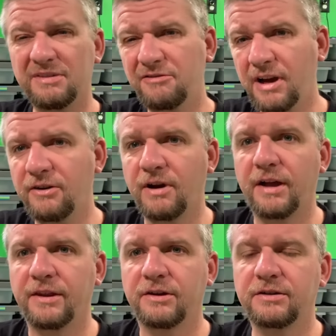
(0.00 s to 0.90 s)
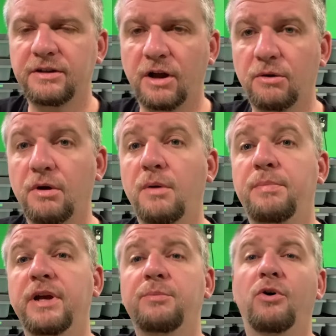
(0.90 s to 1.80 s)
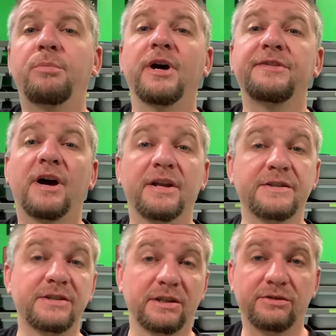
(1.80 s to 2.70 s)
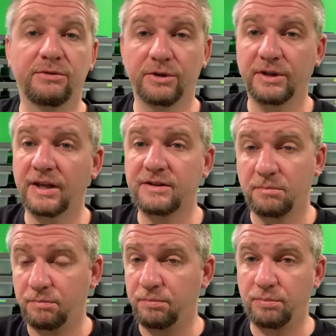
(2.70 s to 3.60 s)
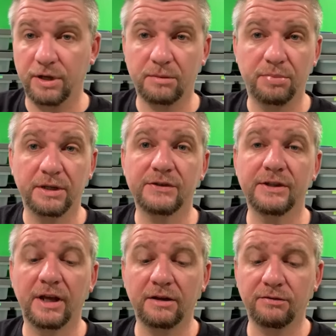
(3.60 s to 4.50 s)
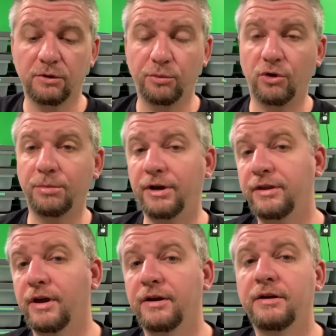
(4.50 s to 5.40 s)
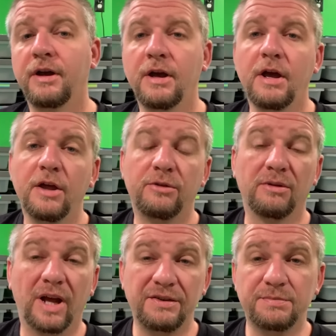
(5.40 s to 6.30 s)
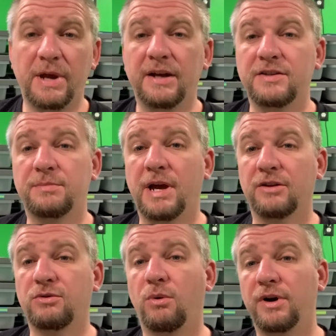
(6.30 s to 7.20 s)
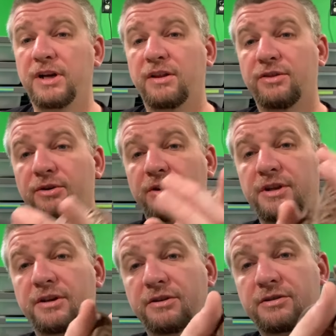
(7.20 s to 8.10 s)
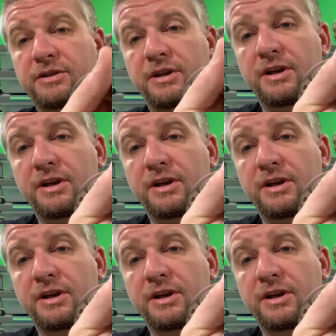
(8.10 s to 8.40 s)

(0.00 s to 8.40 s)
right around there. A big ball python is 6 foot. That's a big snake for a ball python. Their lifespan is about 20 to 30 years.